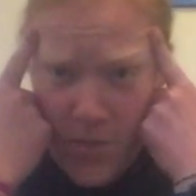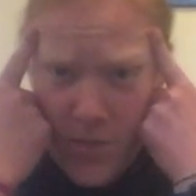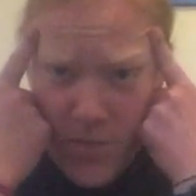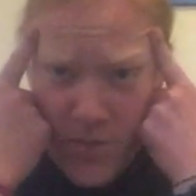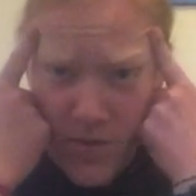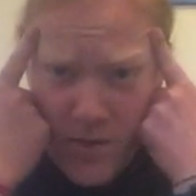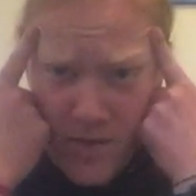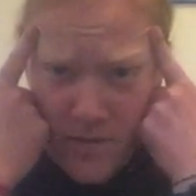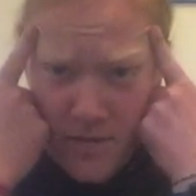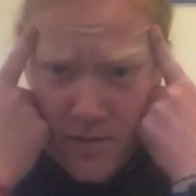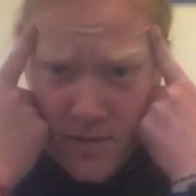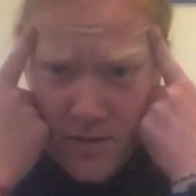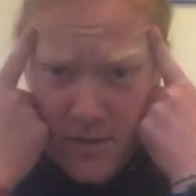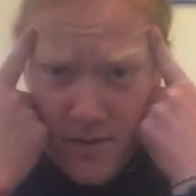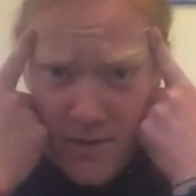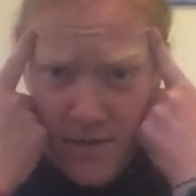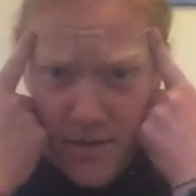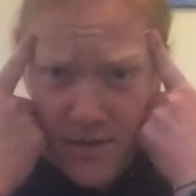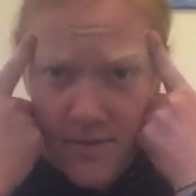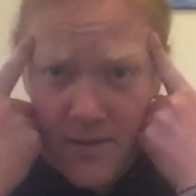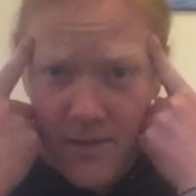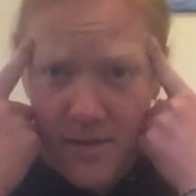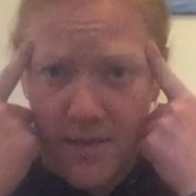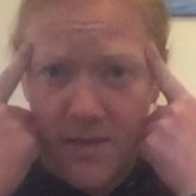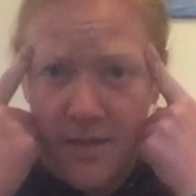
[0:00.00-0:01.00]
Think, think,
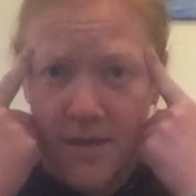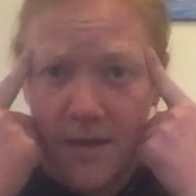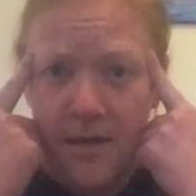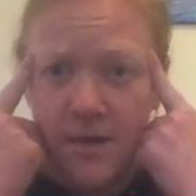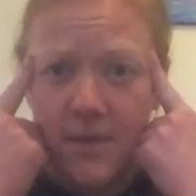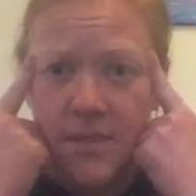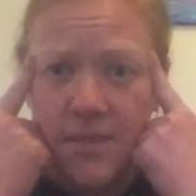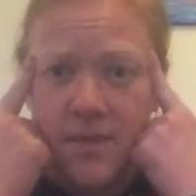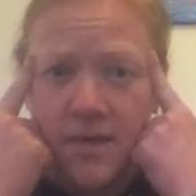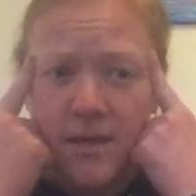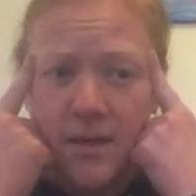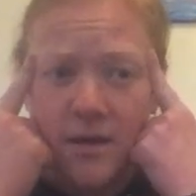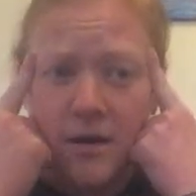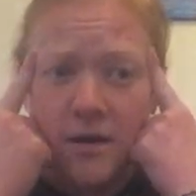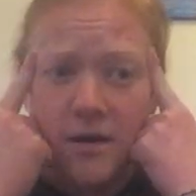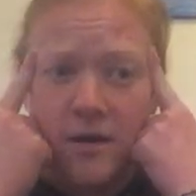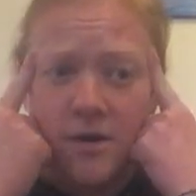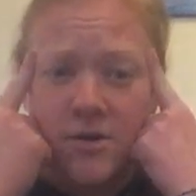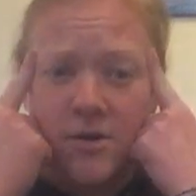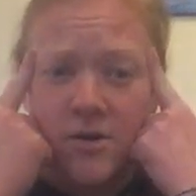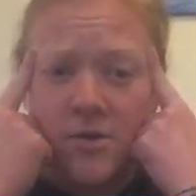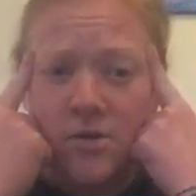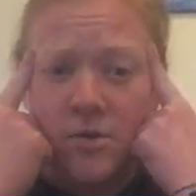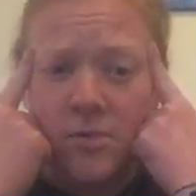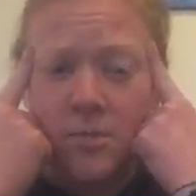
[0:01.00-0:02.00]
think, think, think. Think
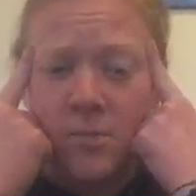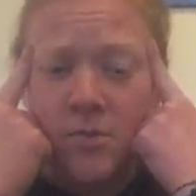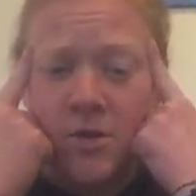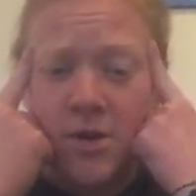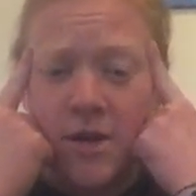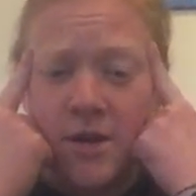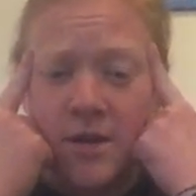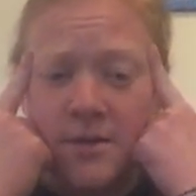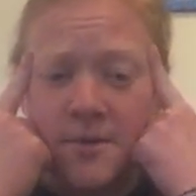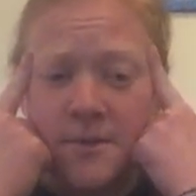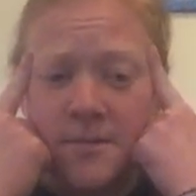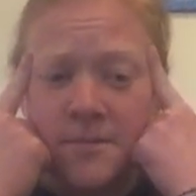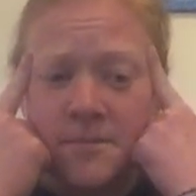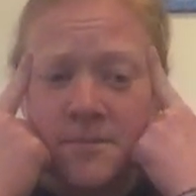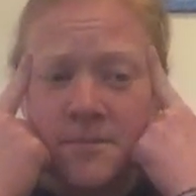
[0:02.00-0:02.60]
hard in your brain.